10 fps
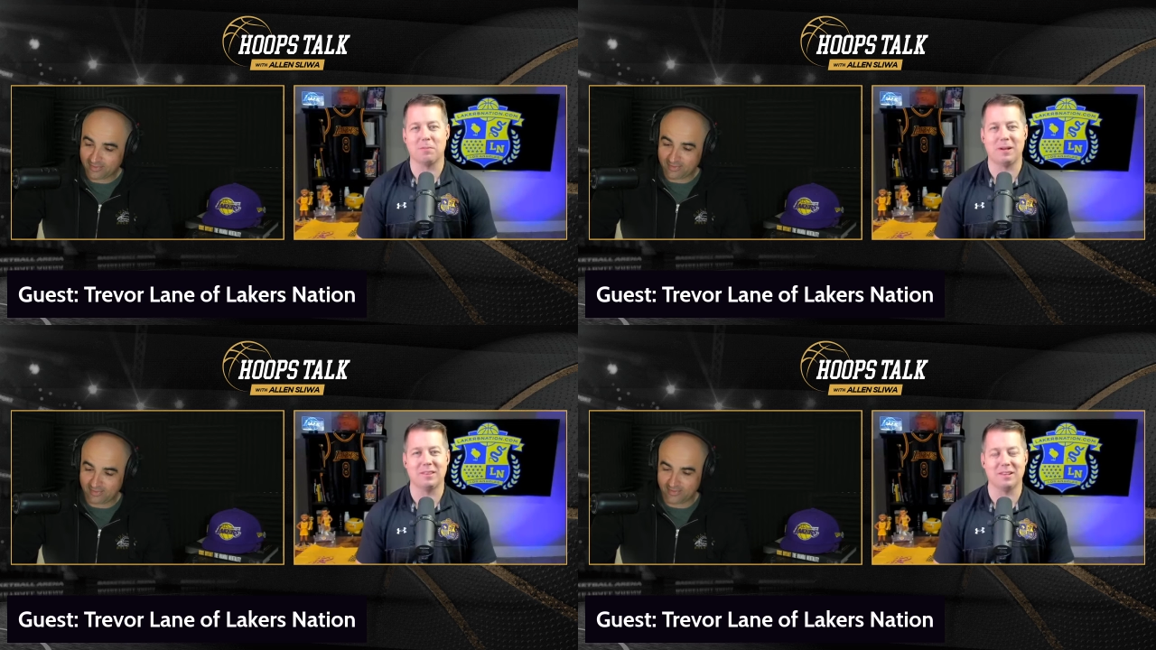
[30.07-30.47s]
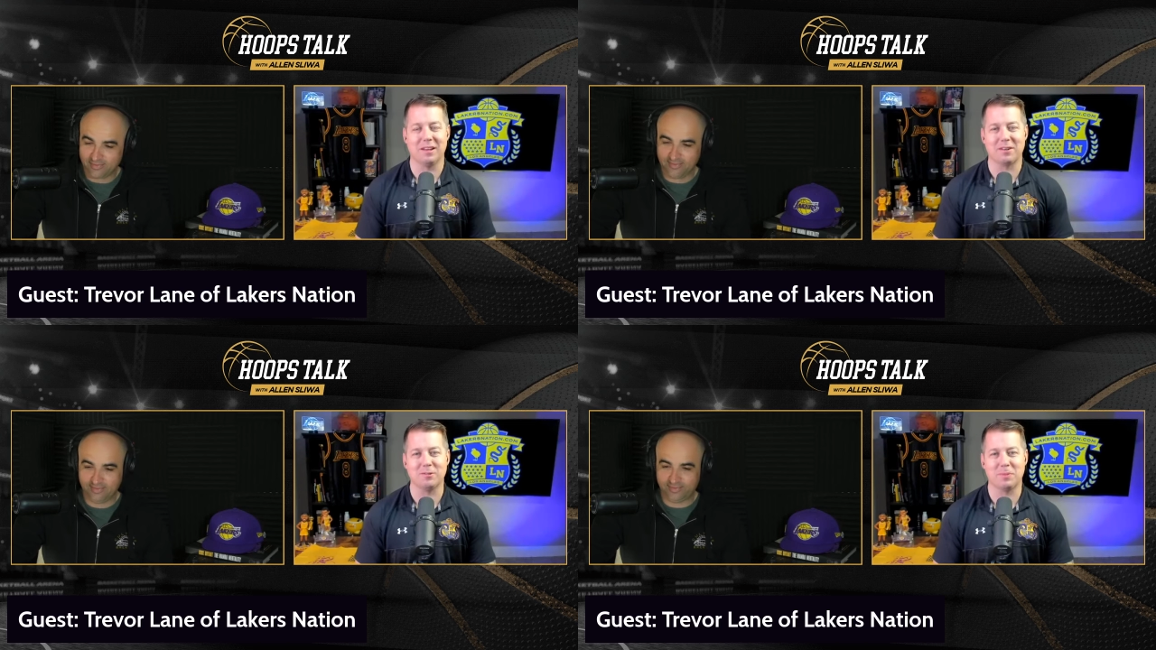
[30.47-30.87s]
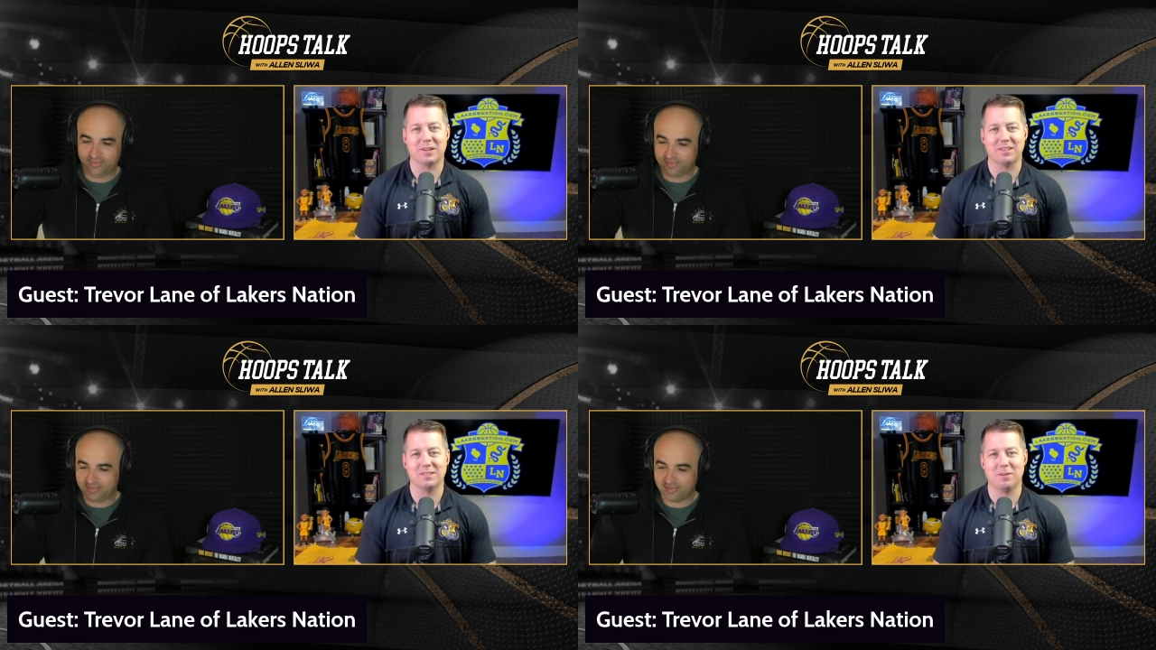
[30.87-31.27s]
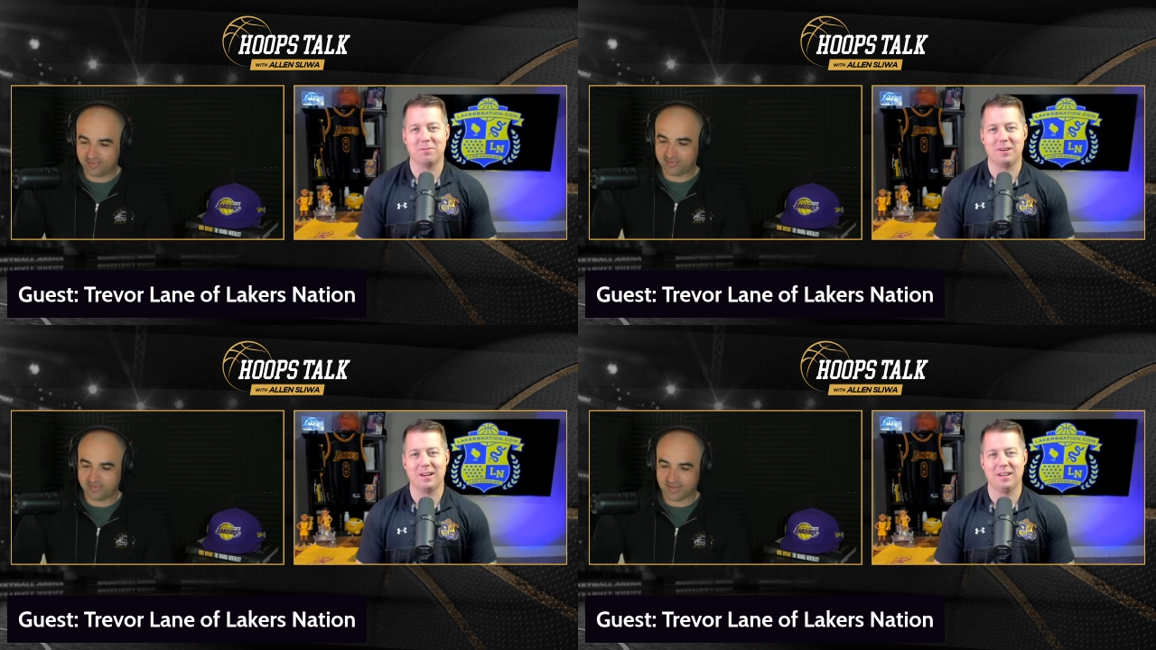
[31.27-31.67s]
Speaker 1: about the Lakers because
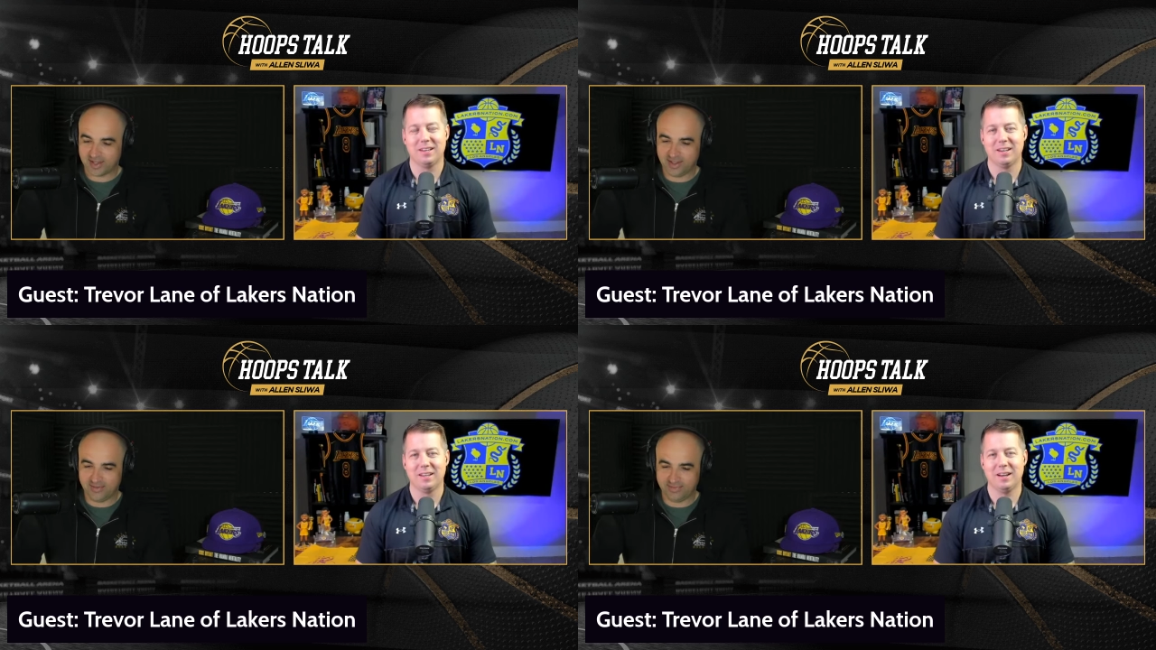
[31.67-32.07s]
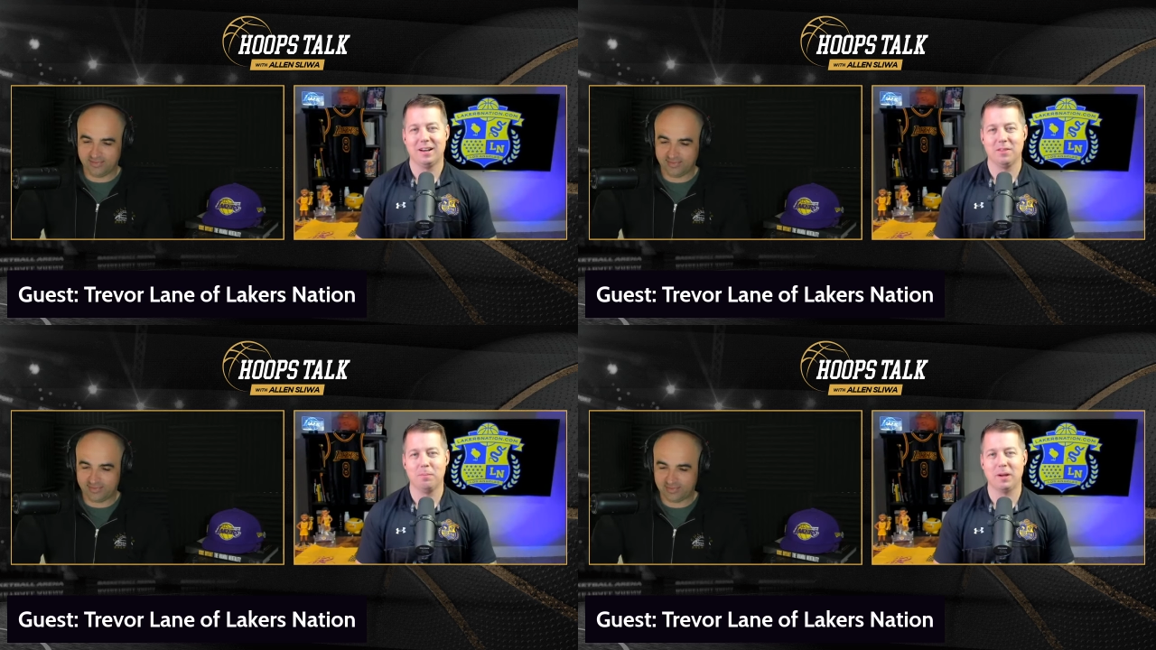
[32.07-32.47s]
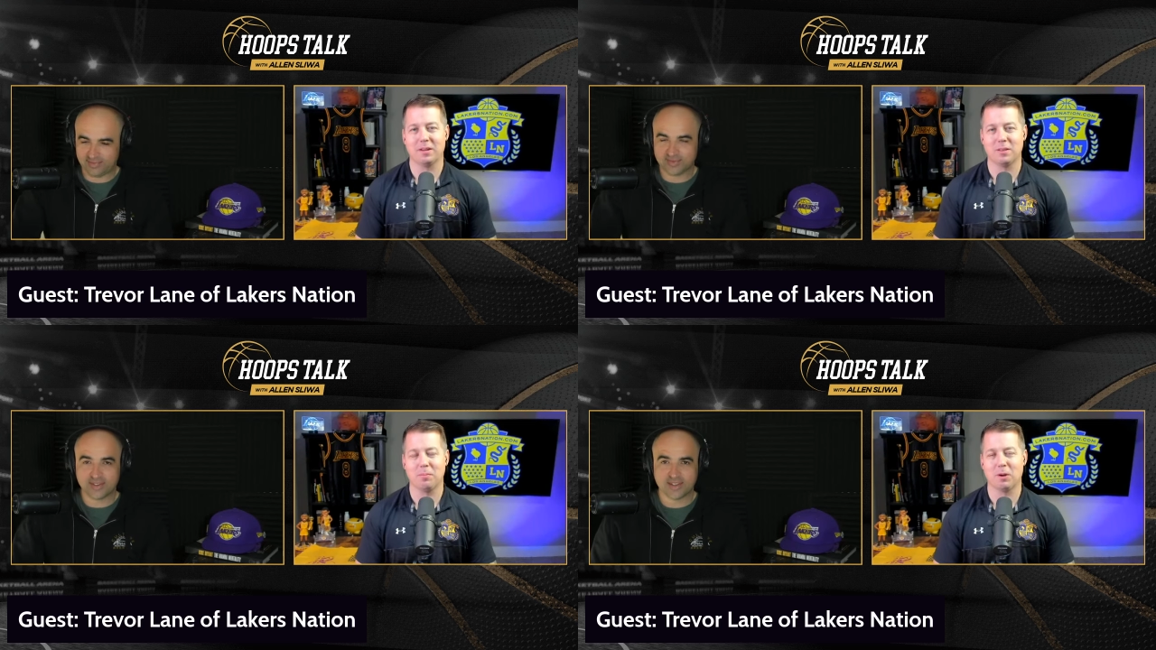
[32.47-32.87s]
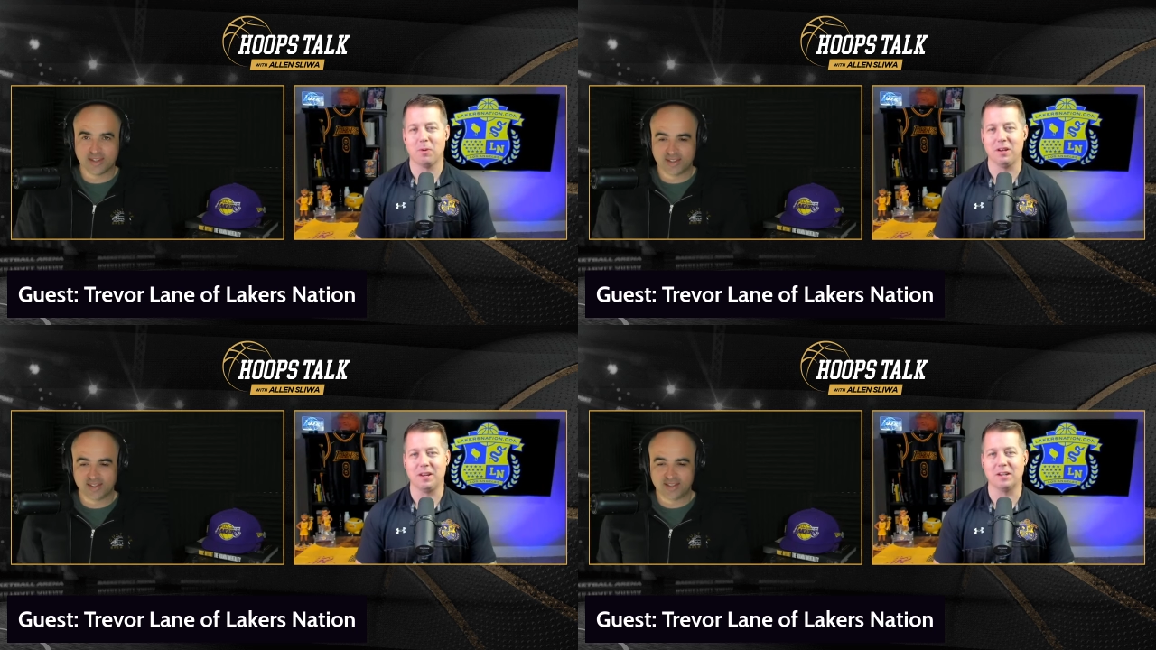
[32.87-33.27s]
of uh, uh, the big the big
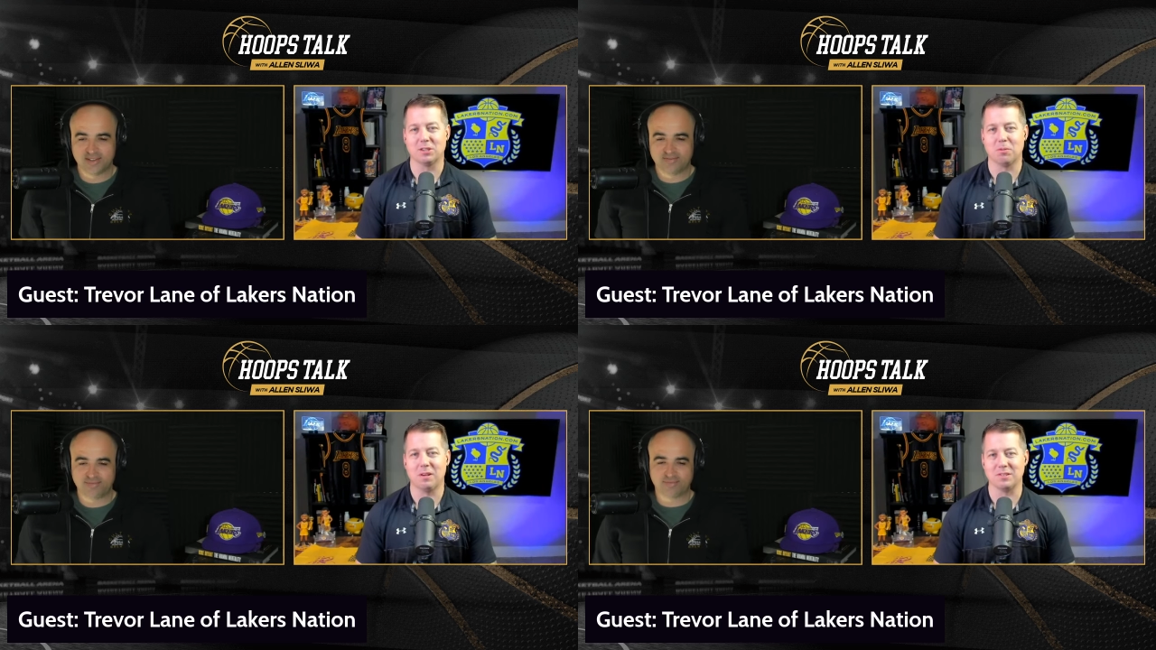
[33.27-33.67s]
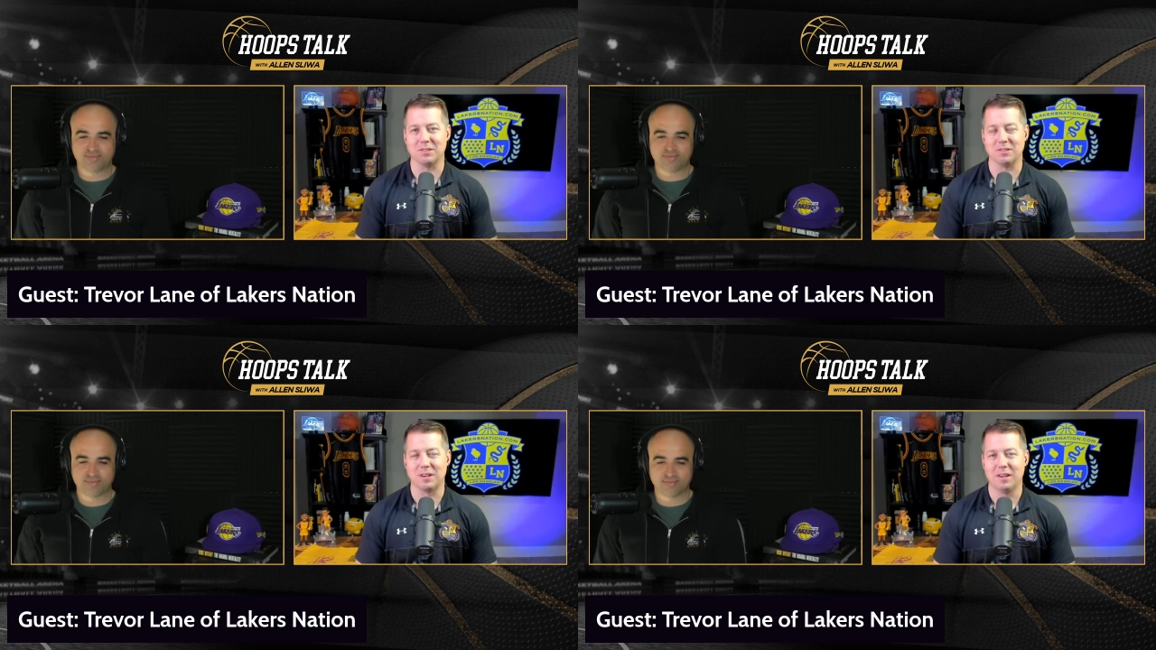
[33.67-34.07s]
win, D'Angelo Russell's